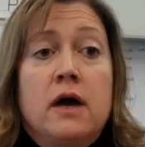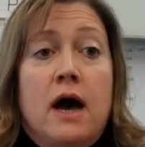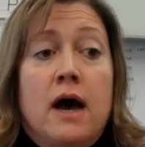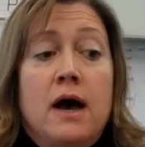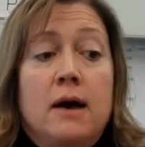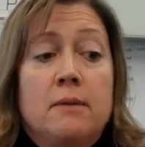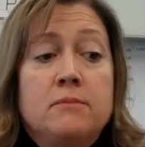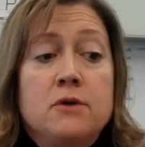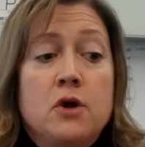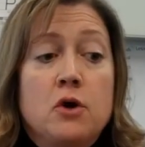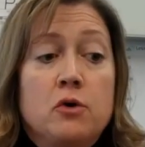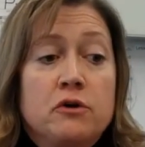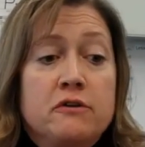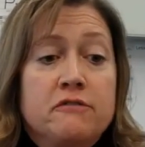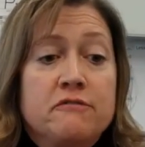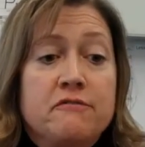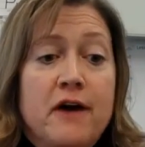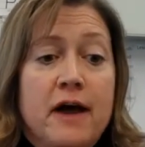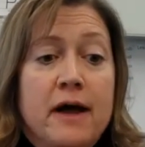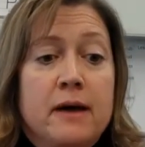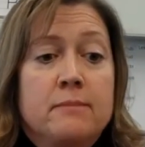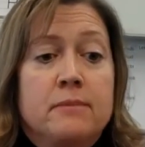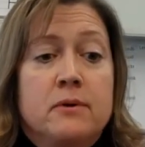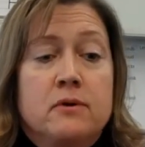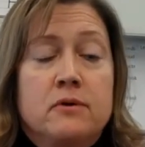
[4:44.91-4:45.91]

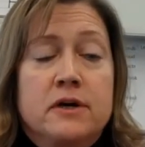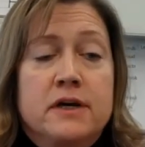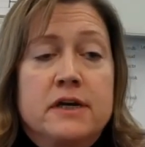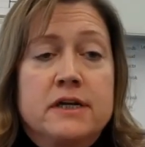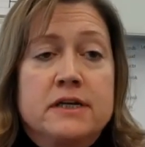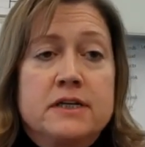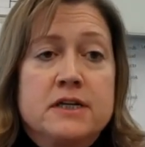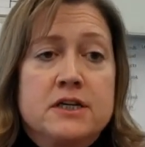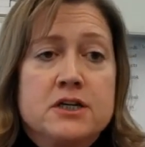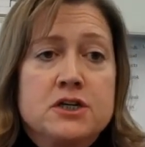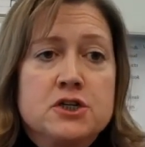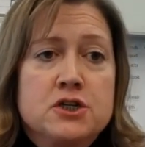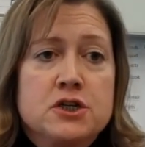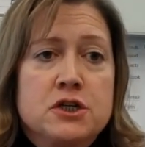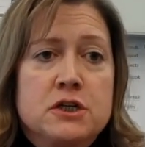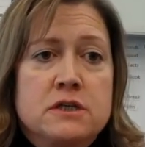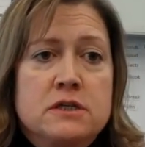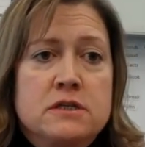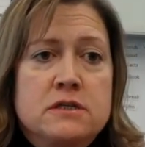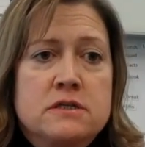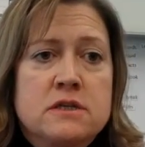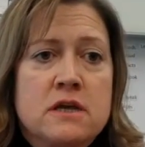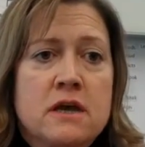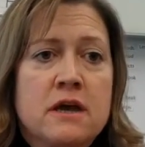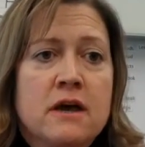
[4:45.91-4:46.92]
notifiable
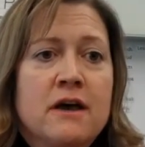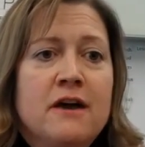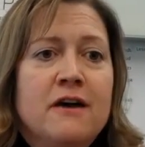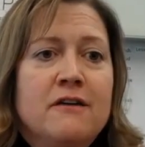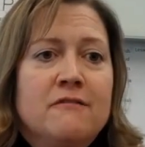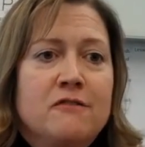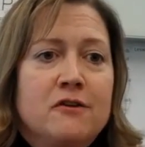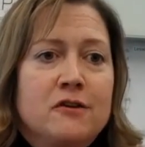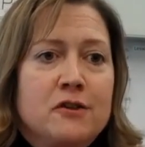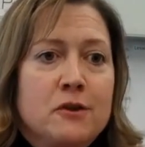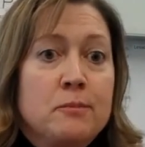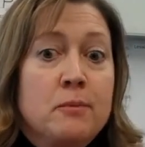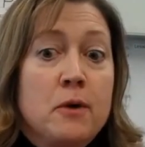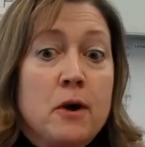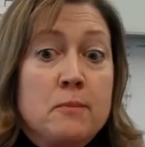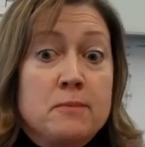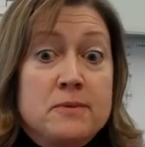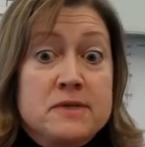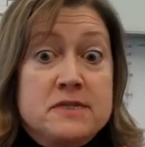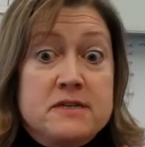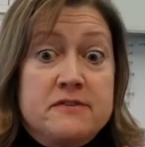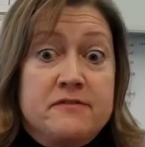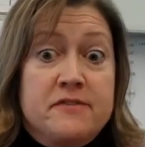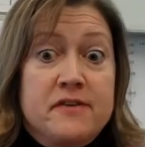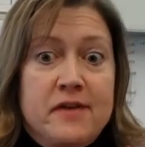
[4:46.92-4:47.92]
conditions for the
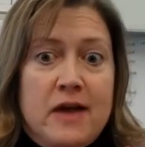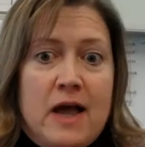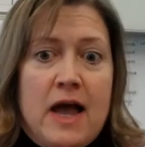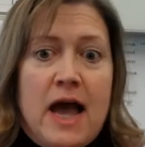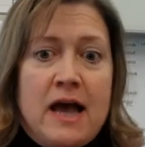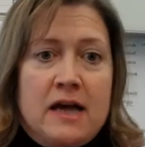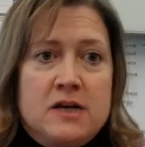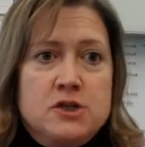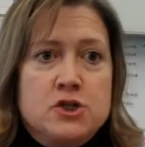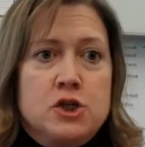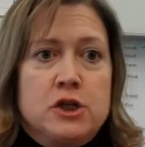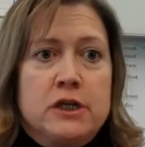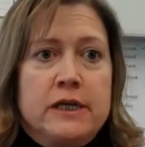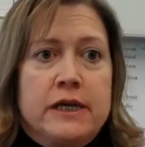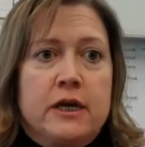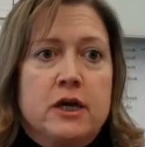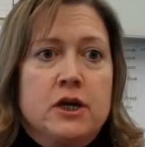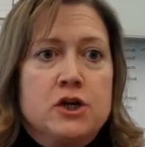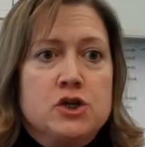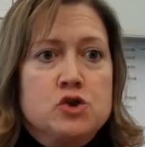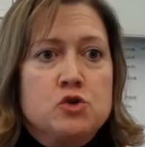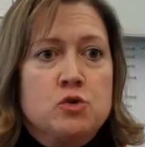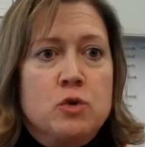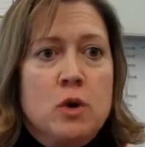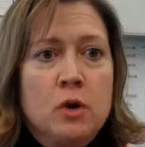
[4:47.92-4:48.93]
purpose of actually
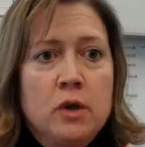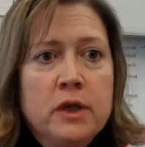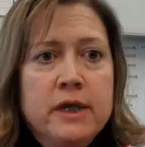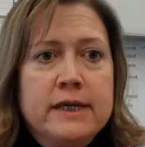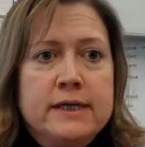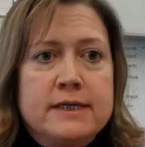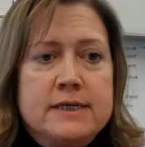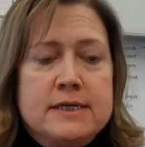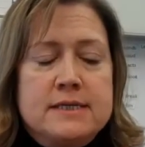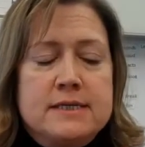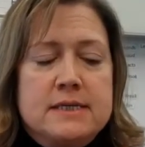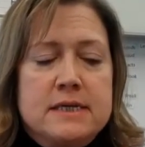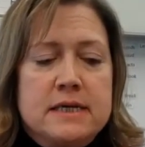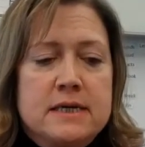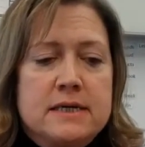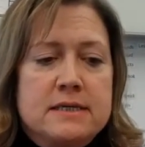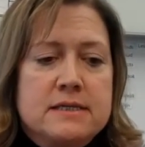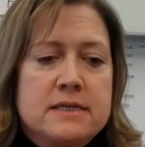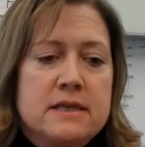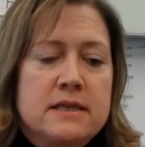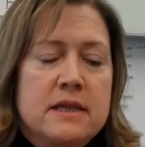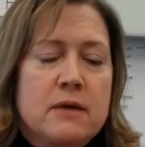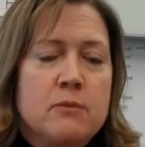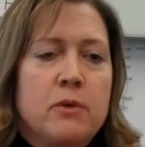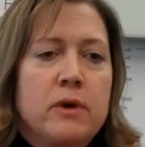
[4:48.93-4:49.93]
controlling
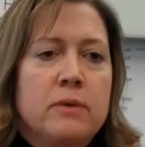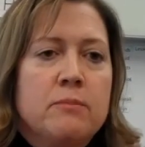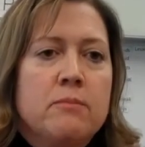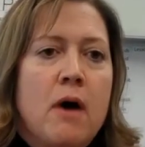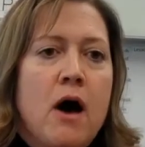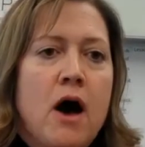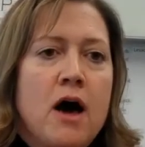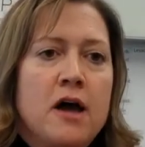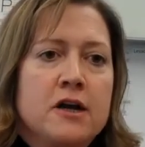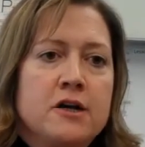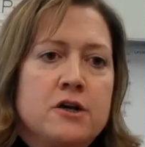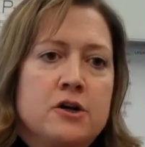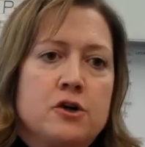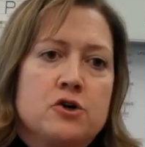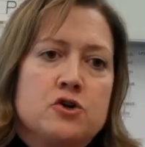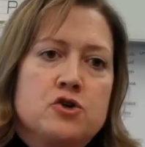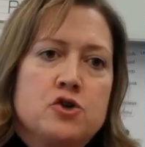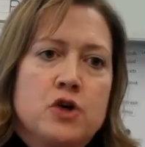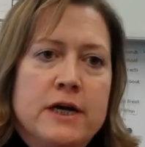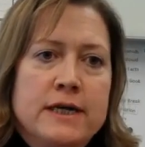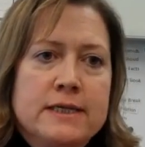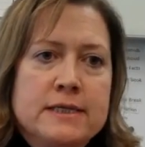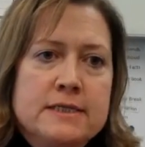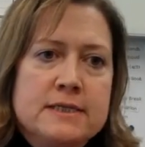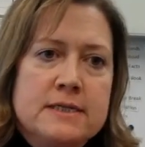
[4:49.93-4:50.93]
disease, and then we monitor
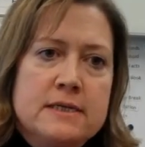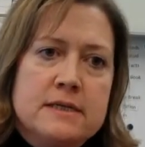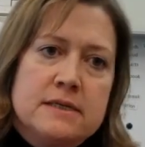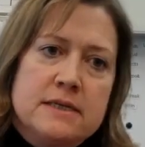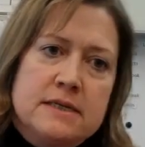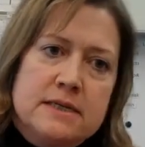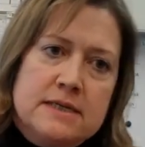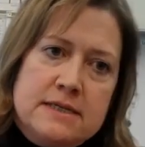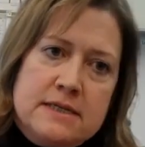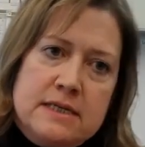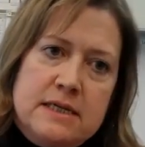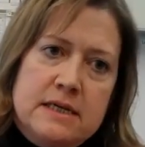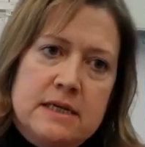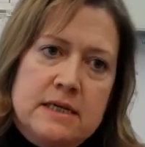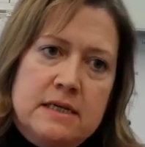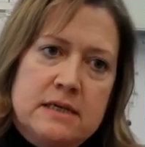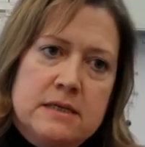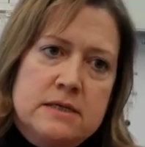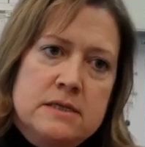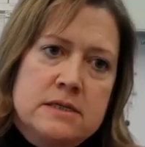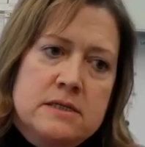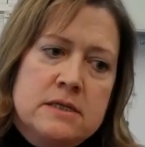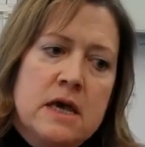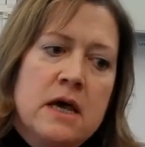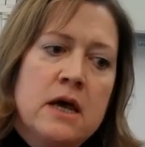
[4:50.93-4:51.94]
trends in
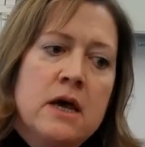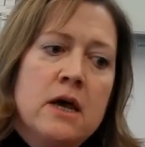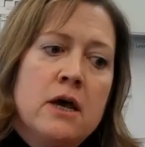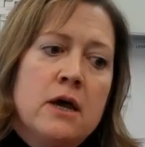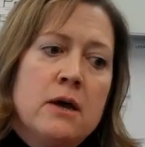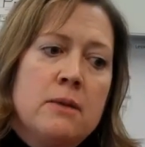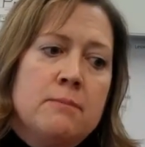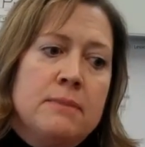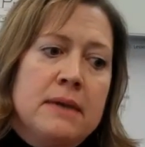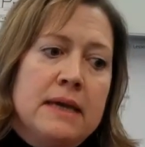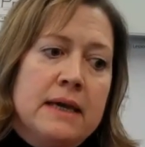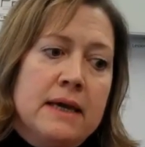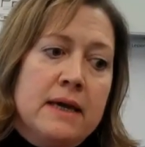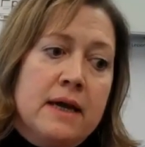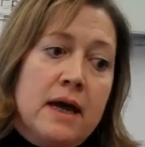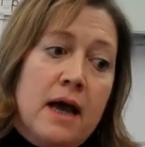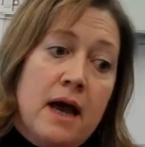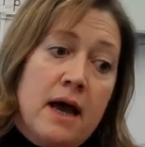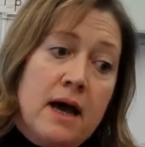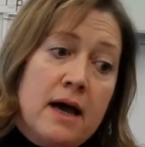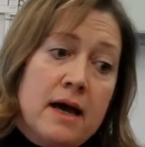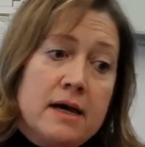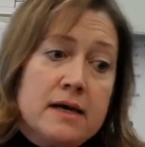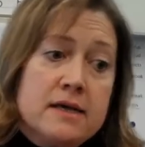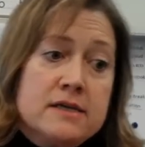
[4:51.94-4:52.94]
disease
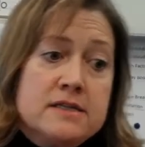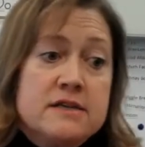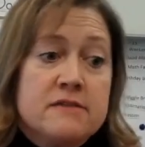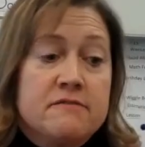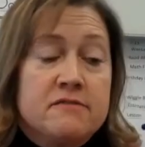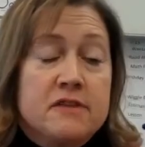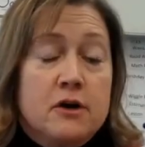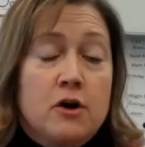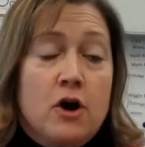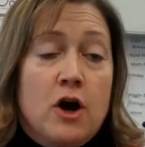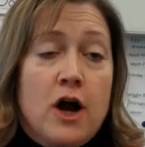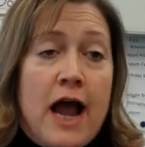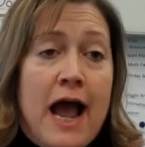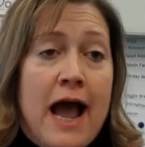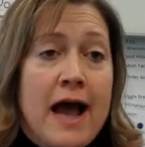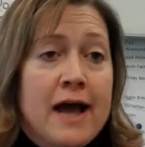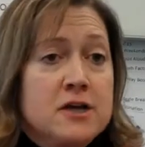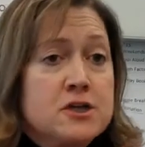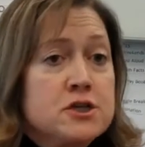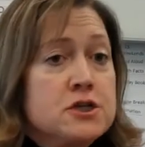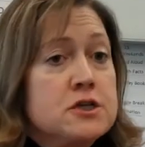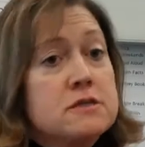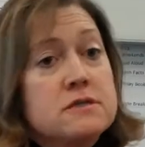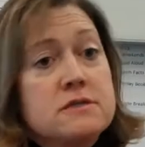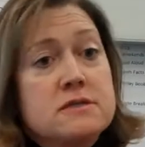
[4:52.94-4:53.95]
because if there are
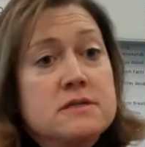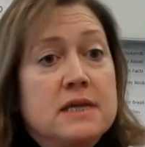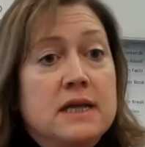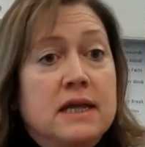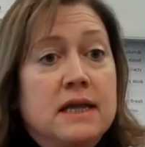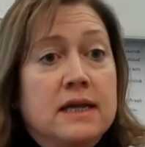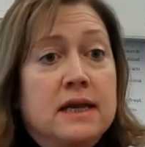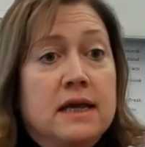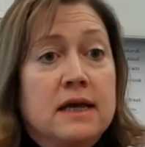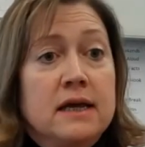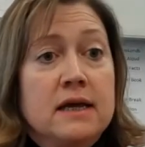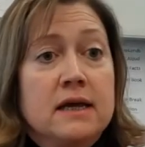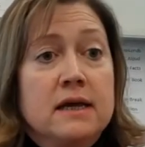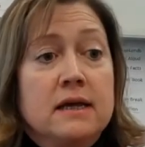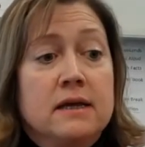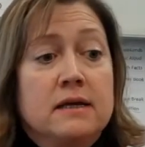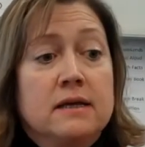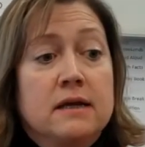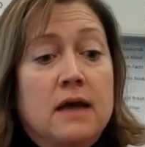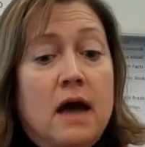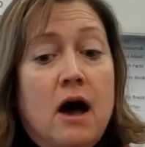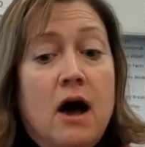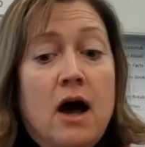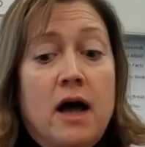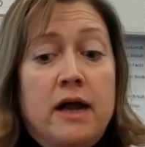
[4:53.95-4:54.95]
actions
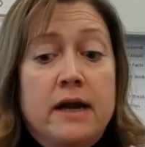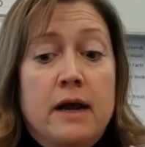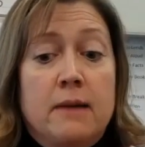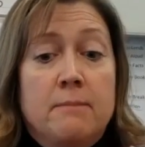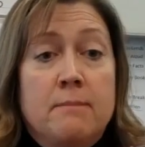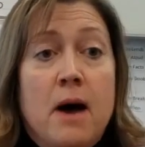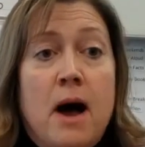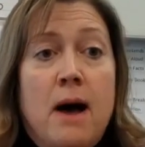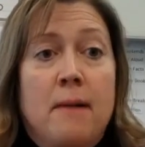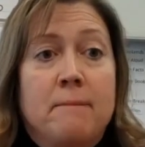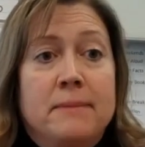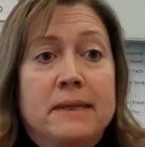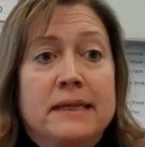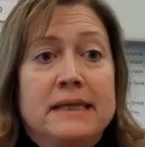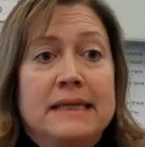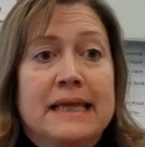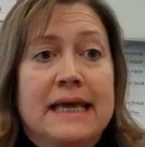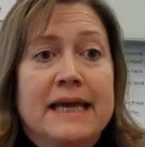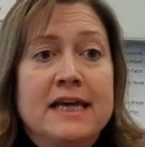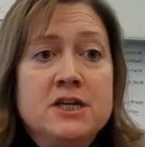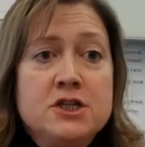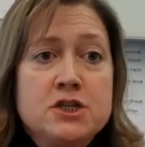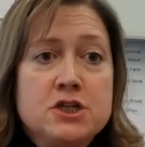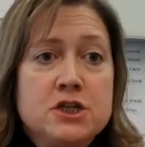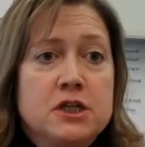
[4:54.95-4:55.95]
needed on a
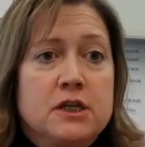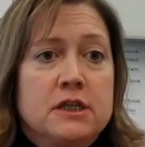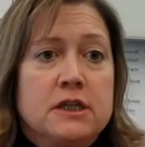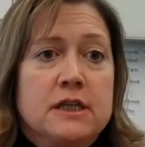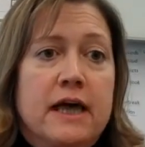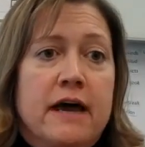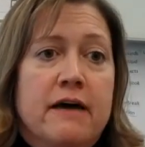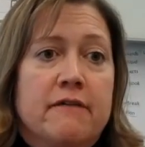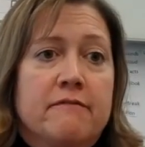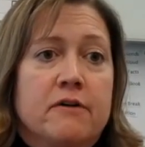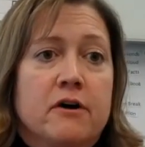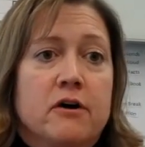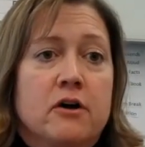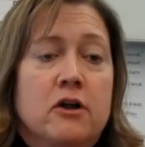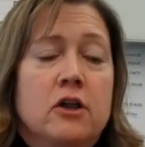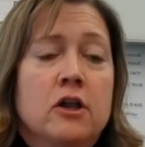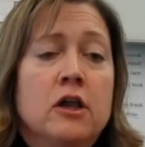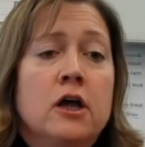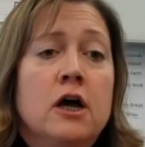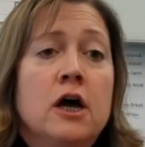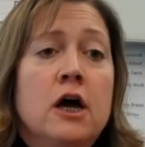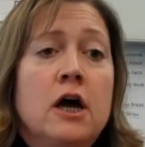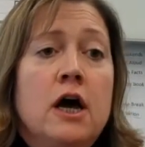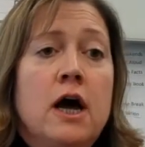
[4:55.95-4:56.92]
population level,